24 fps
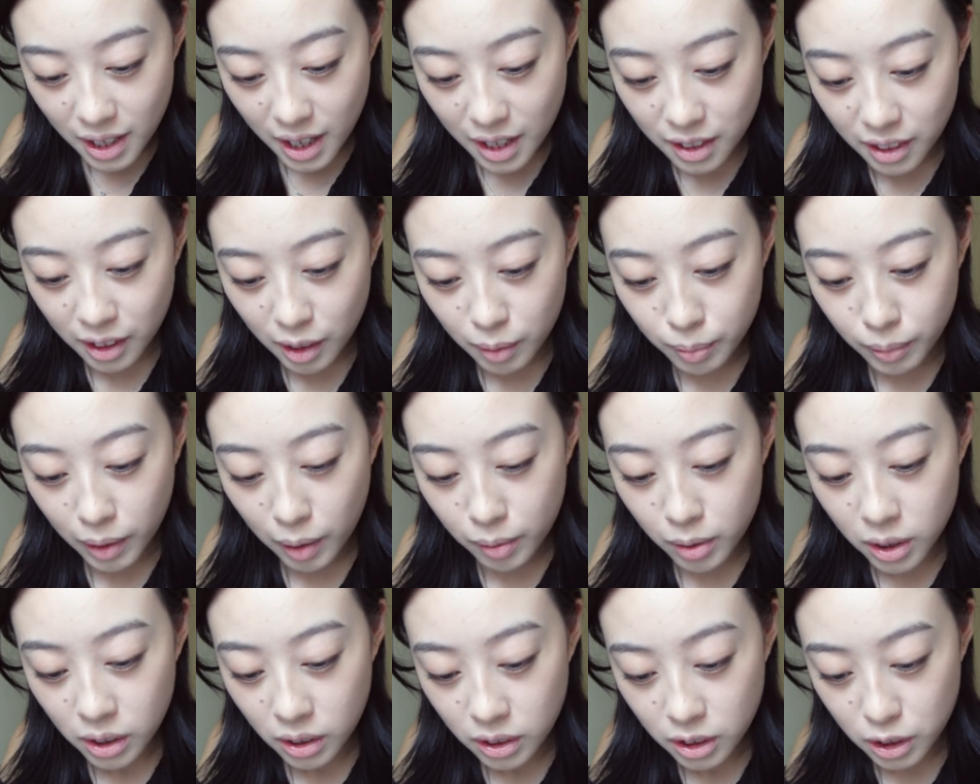I think
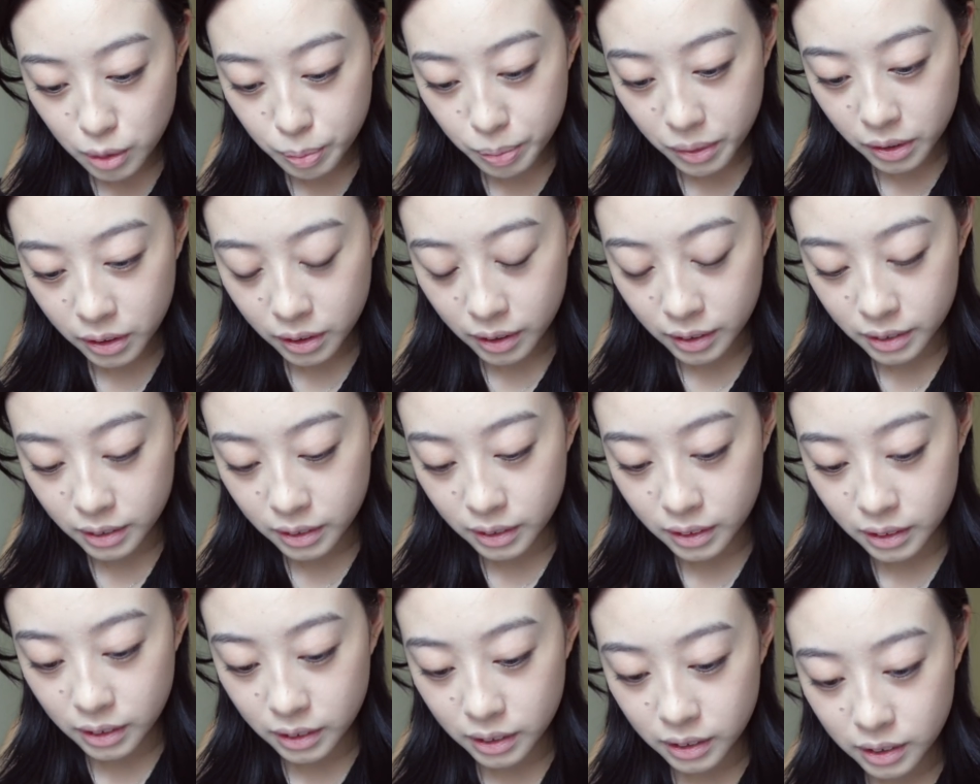maybe it's
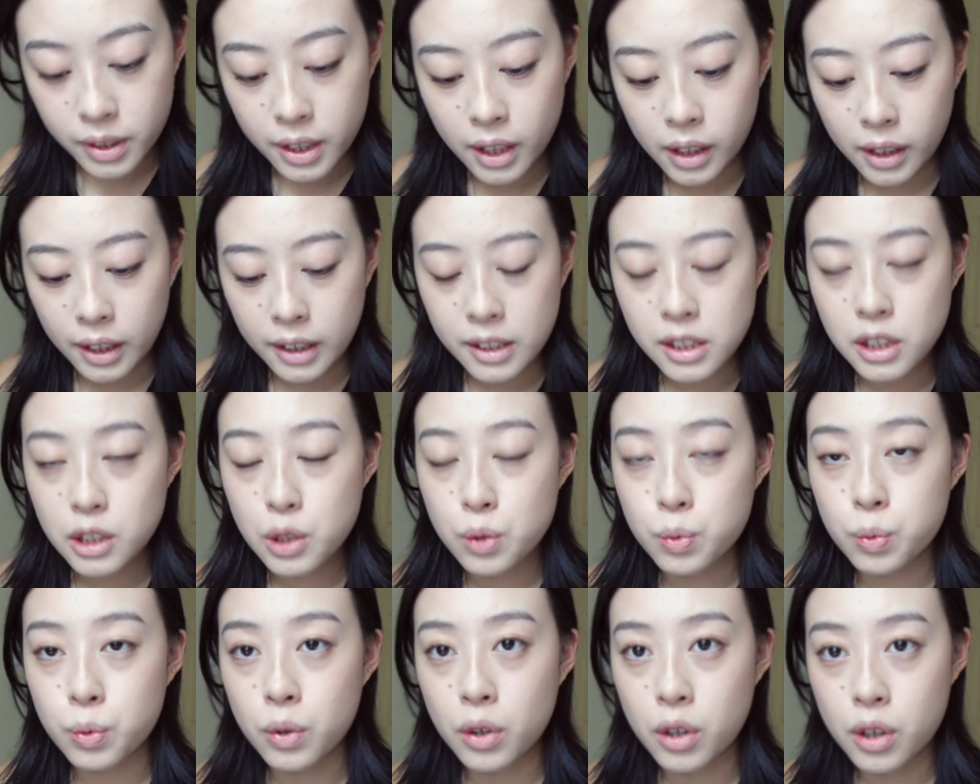because the
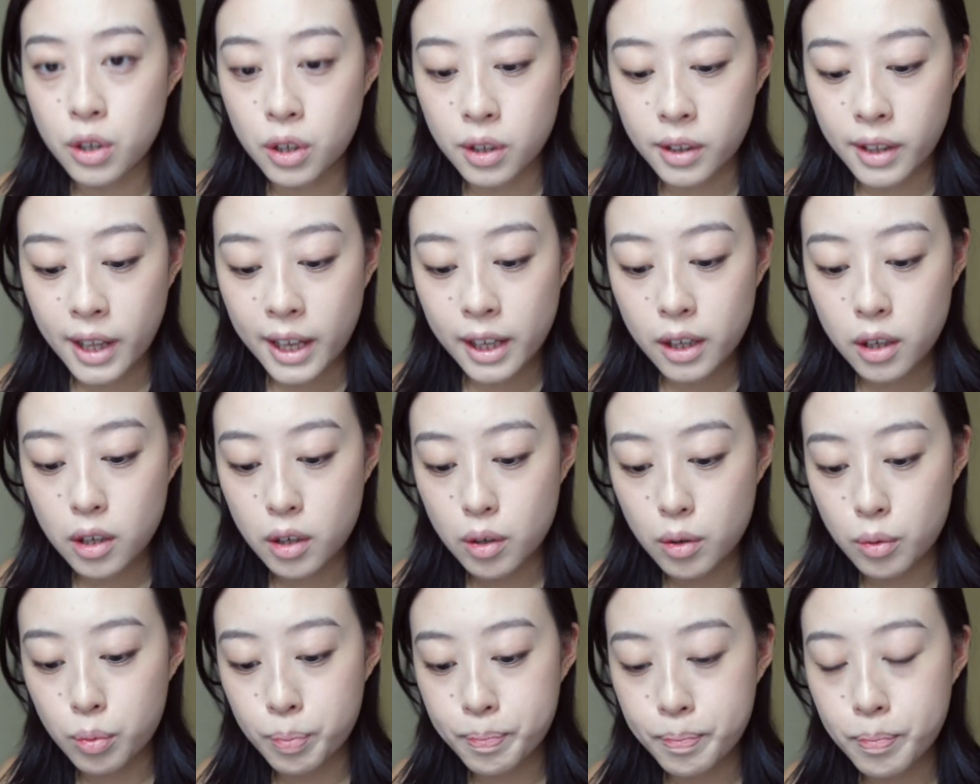lens were like
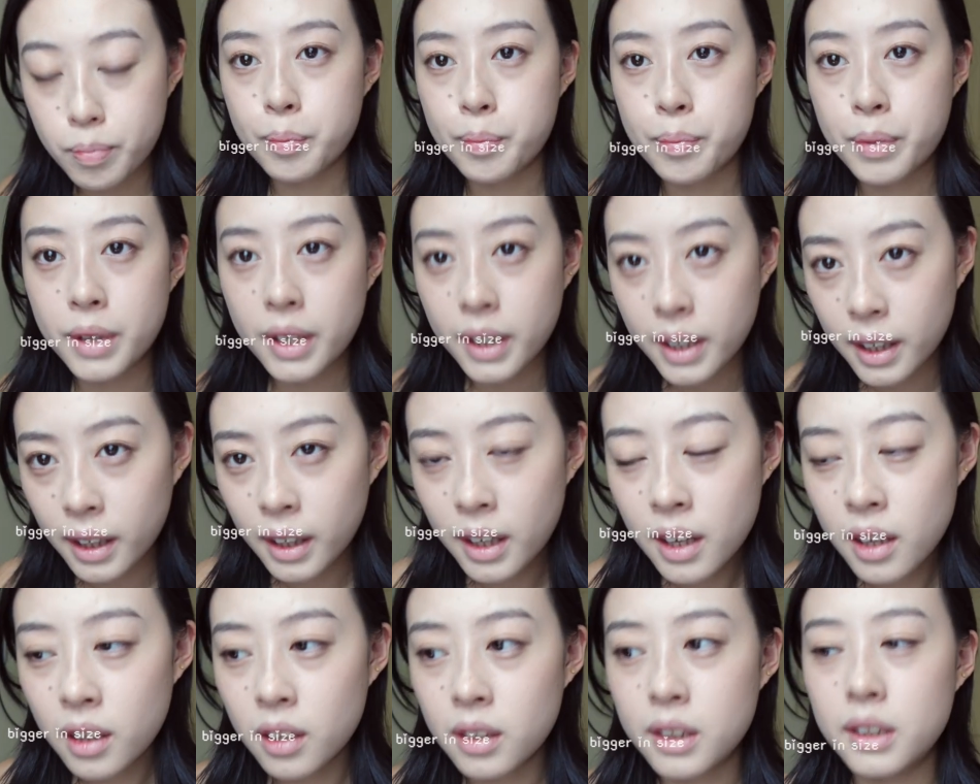
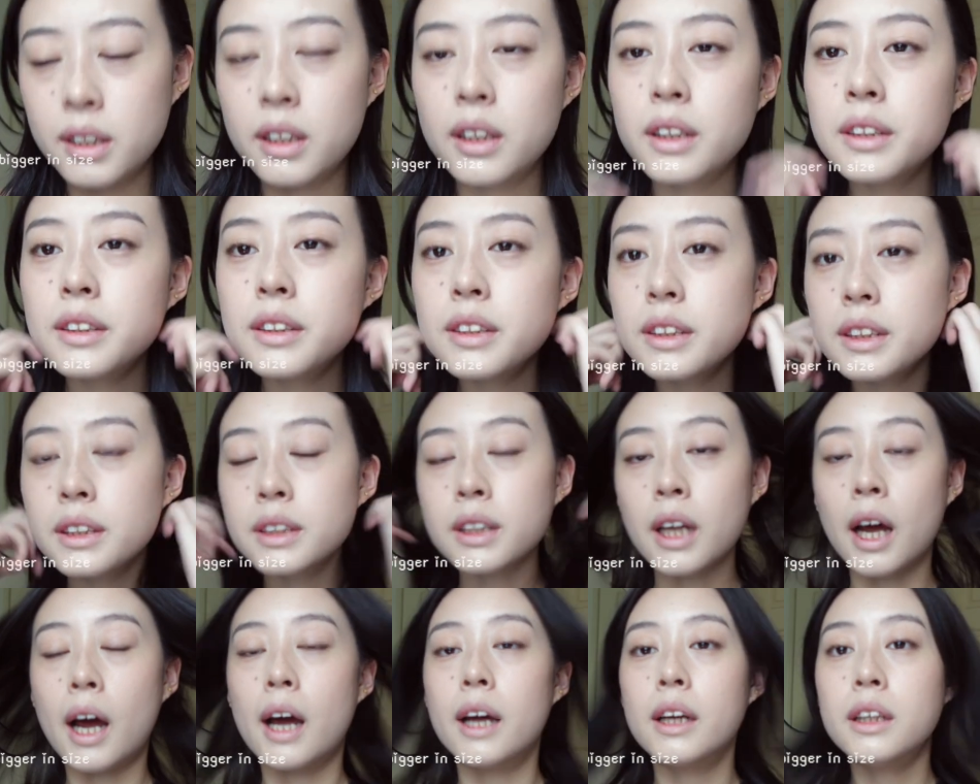bigger in
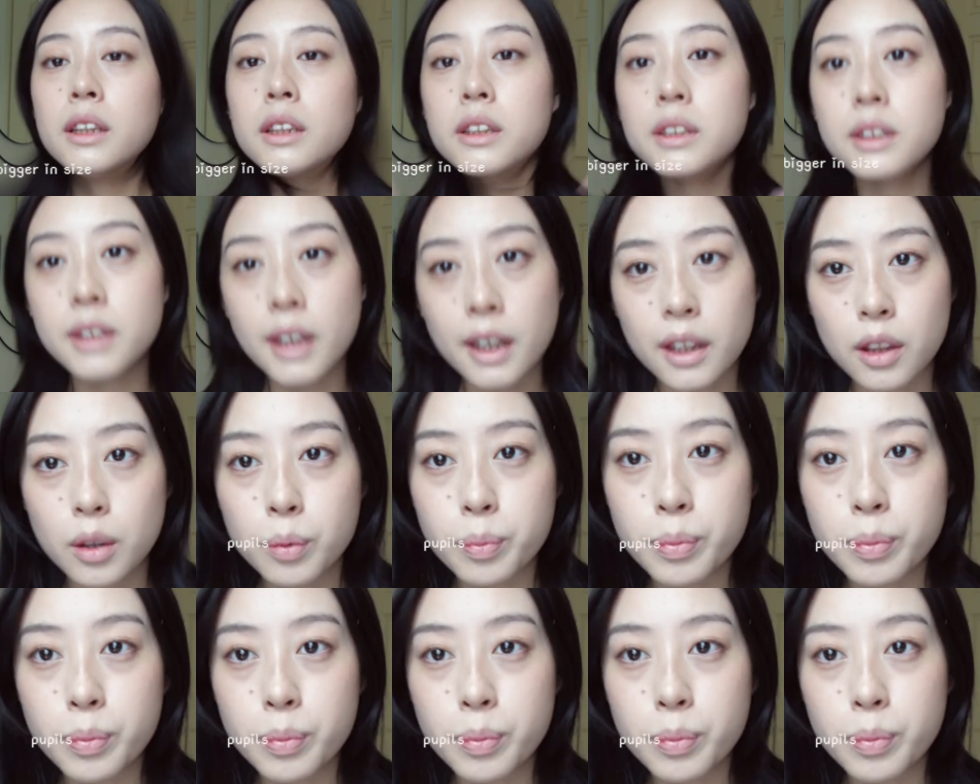size, like the